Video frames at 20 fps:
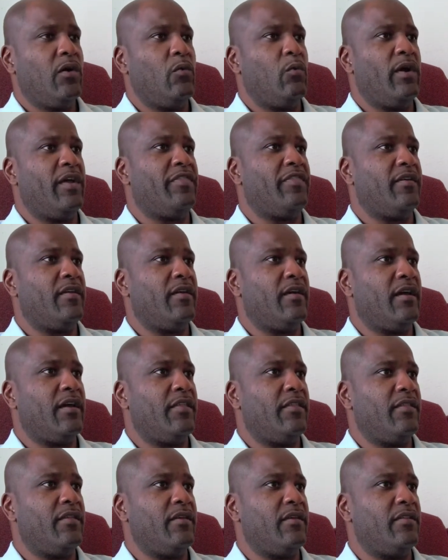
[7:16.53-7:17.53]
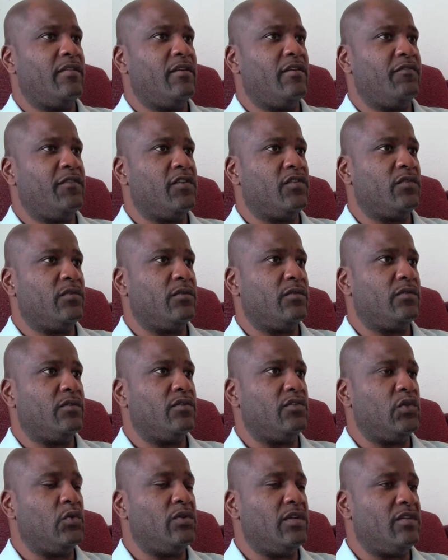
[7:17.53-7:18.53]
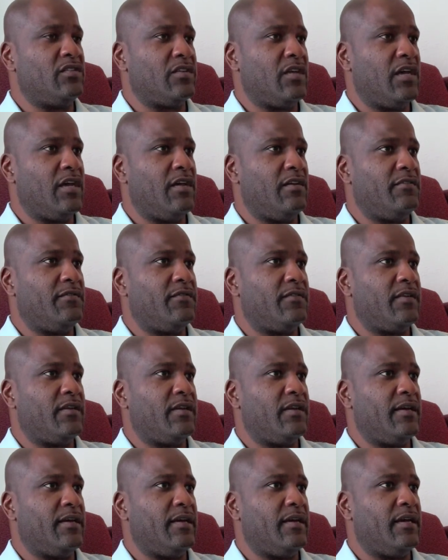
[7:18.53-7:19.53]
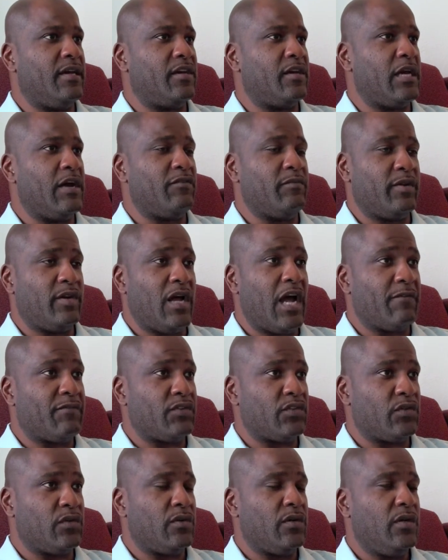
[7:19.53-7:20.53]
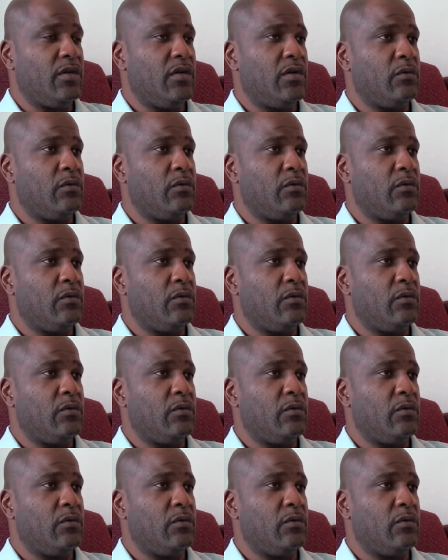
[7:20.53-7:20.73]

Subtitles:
with the official duties of a government officer,